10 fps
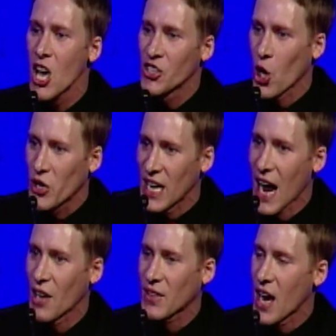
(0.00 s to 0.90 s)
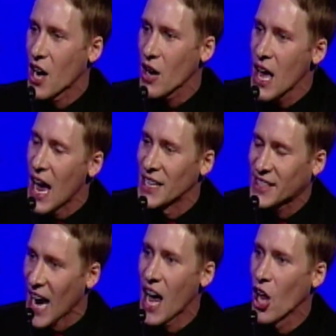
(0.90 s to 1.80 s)
So get out there and
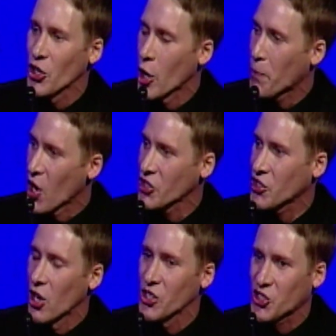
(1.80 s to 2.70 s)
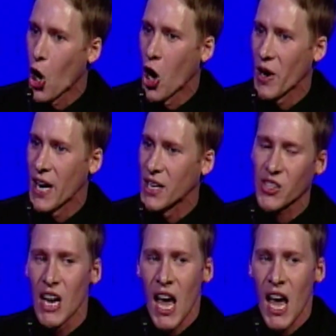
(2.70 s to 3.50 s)
tell your personal stories